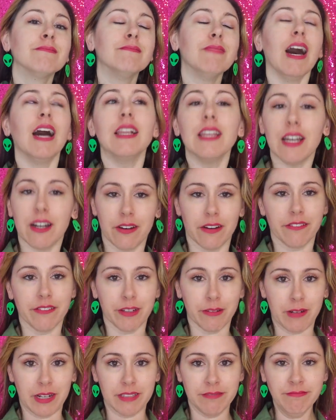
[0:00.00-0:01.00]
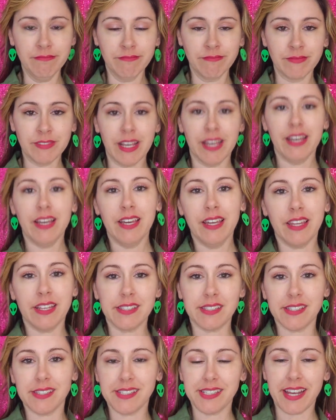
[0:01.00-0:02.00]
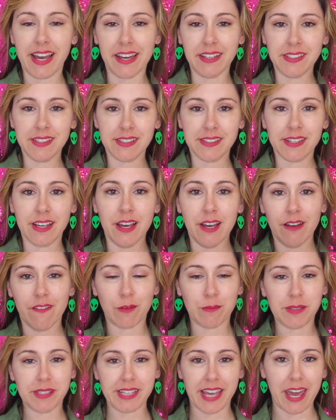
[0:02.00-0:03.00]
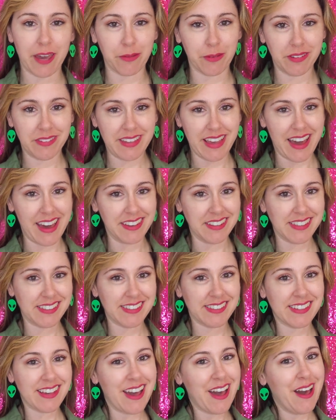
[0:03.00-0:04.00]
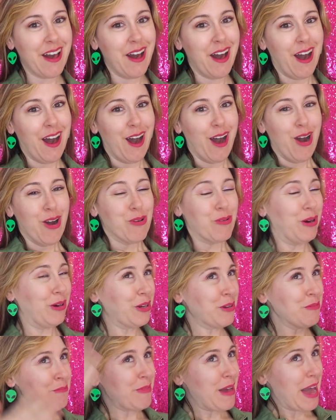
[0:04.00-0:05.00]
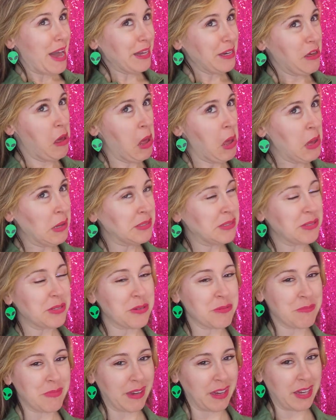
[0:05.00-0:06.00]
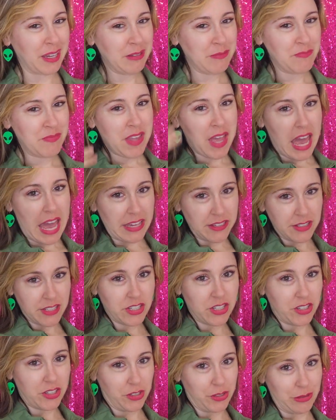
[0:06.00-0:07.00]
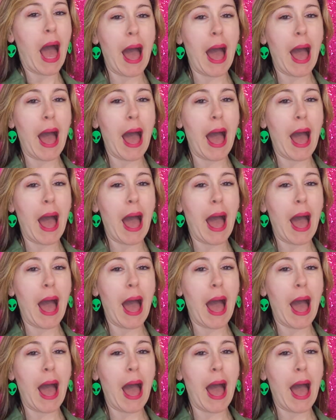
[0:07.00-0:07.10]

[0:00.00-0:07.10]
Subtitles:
Hello, everyone. This is Tess from Skate with Tess. Welcome back to me and to you.